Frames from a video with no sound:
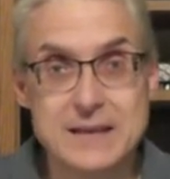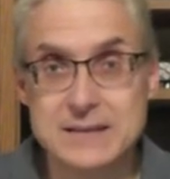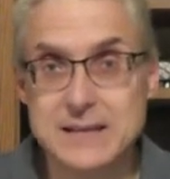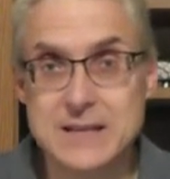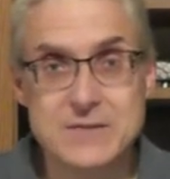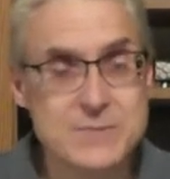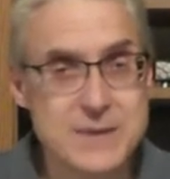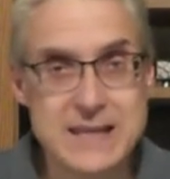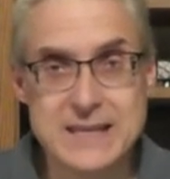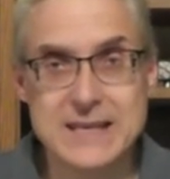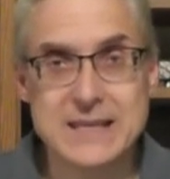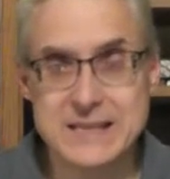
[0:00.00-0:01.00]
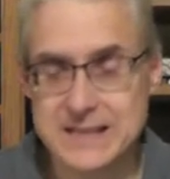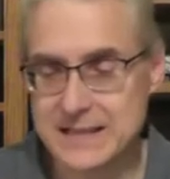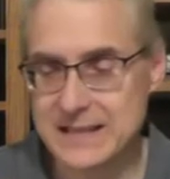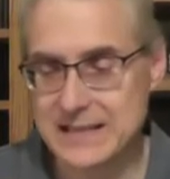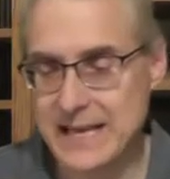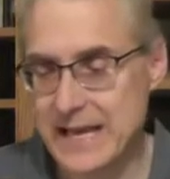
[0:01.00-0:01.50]
Even by the end of
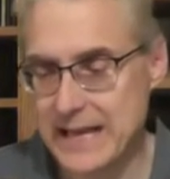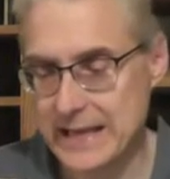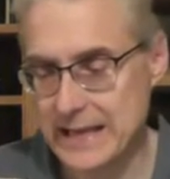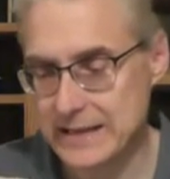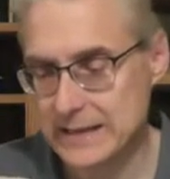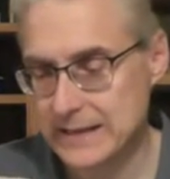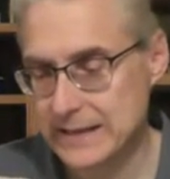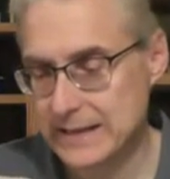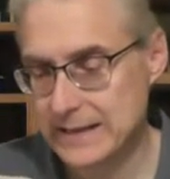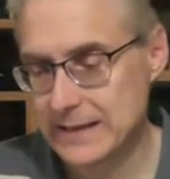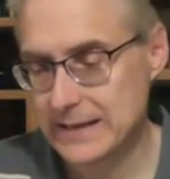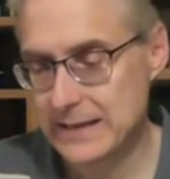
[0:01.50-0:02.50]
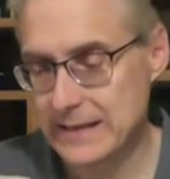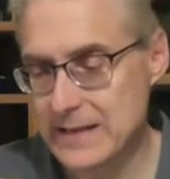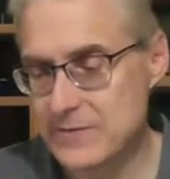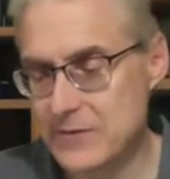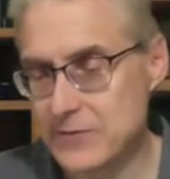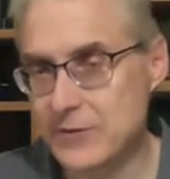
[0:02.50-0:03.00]
the day,
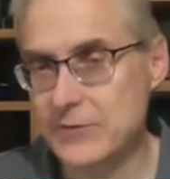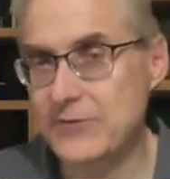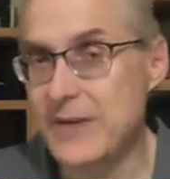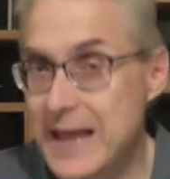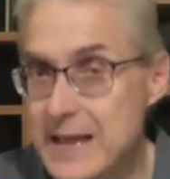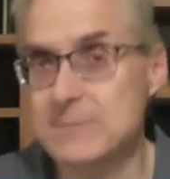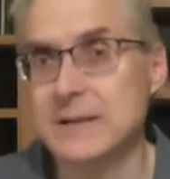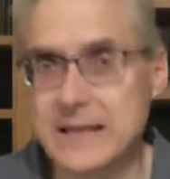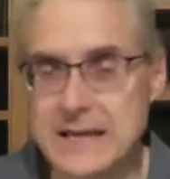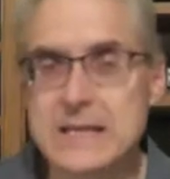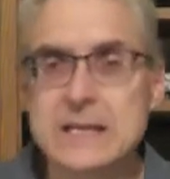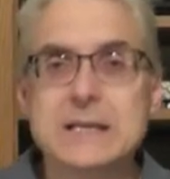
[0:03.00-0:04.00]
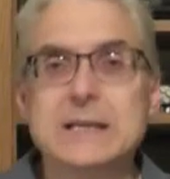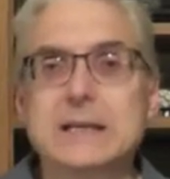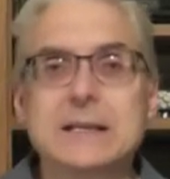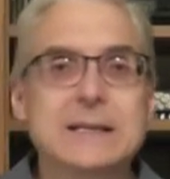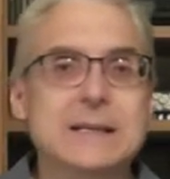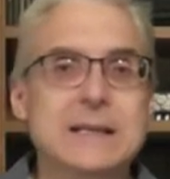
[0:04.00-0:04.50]
even for family,
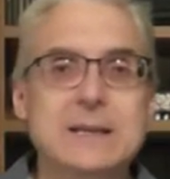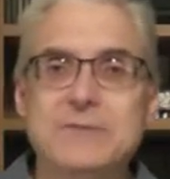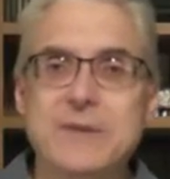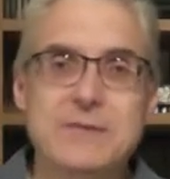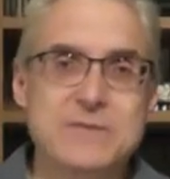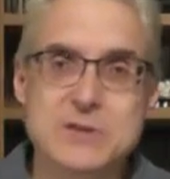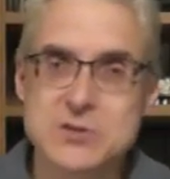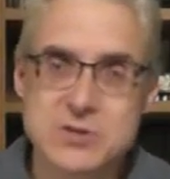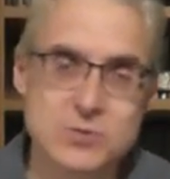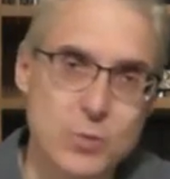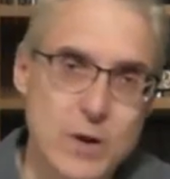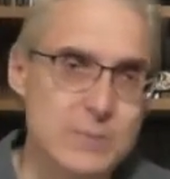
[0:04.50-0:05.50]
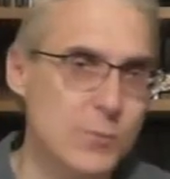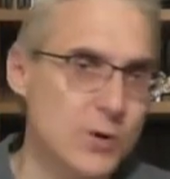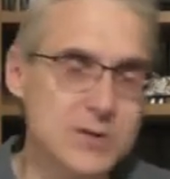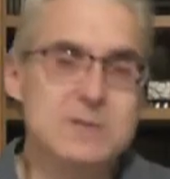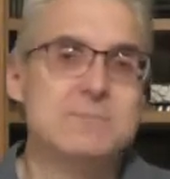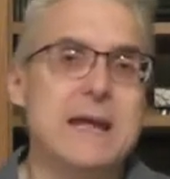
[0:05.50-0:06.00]
if there's just one
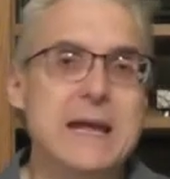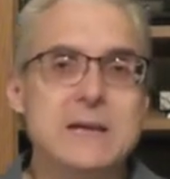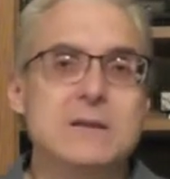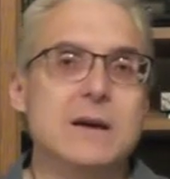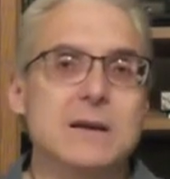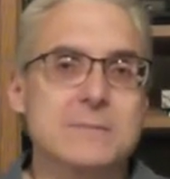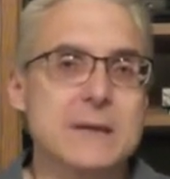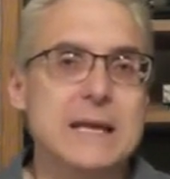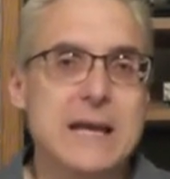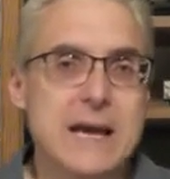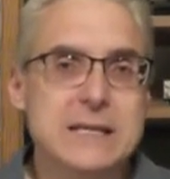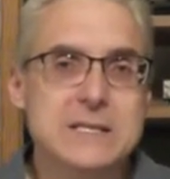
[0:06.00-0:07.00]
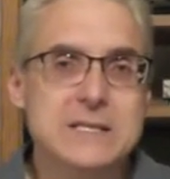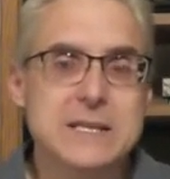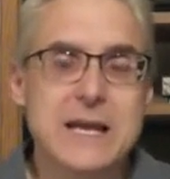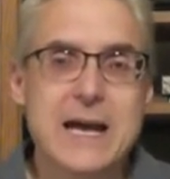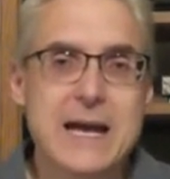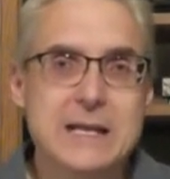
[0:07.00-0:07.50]
more demand on me,
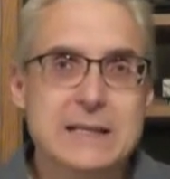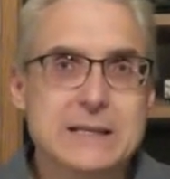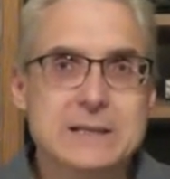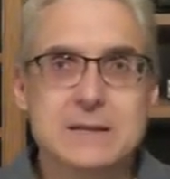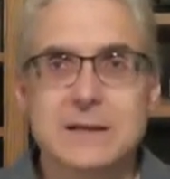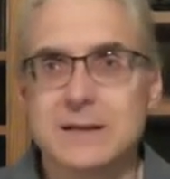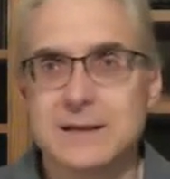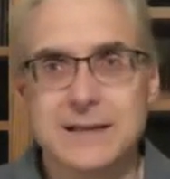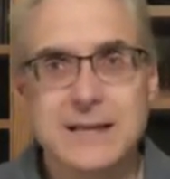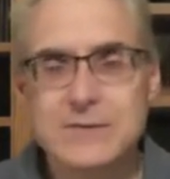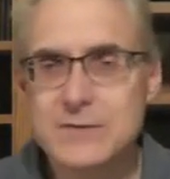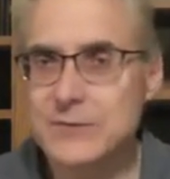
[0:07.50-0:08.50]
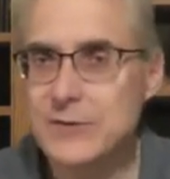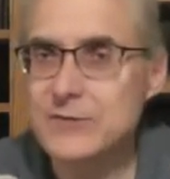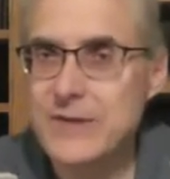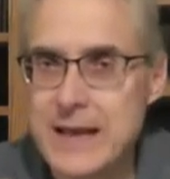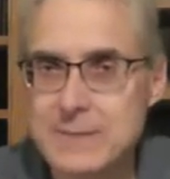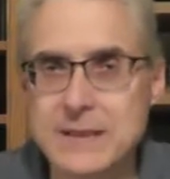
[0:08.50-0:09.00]
even for
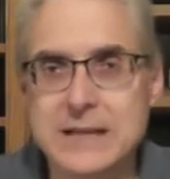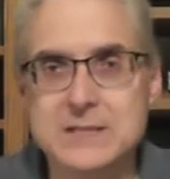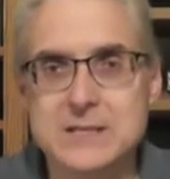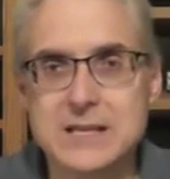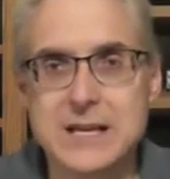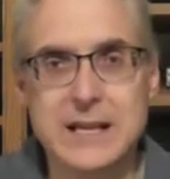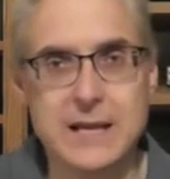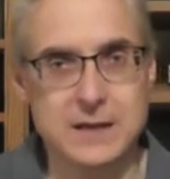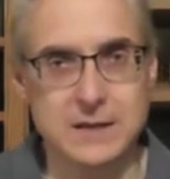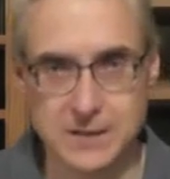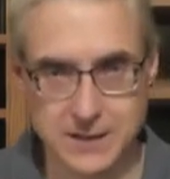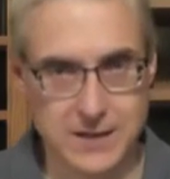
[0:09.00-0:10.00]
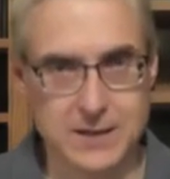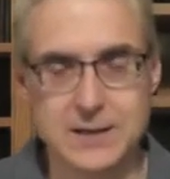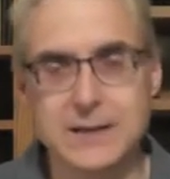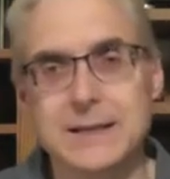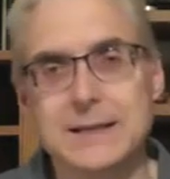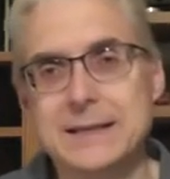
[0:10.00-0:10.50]
family, it's just kind of like, ugh,
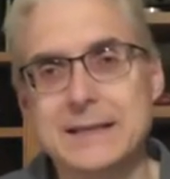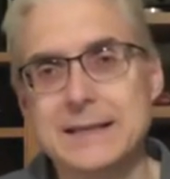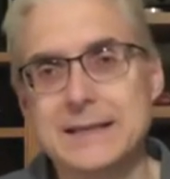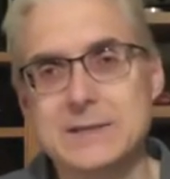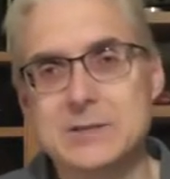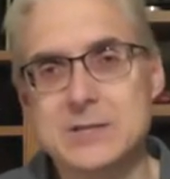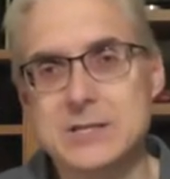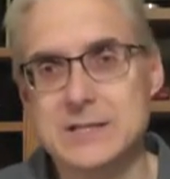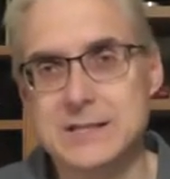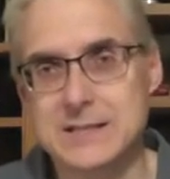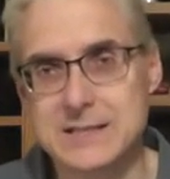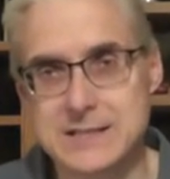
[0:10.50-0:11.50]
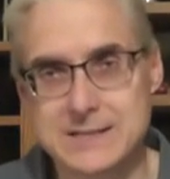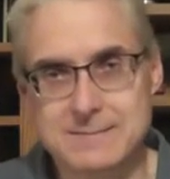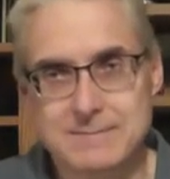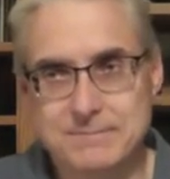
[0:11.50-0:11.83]
there's just this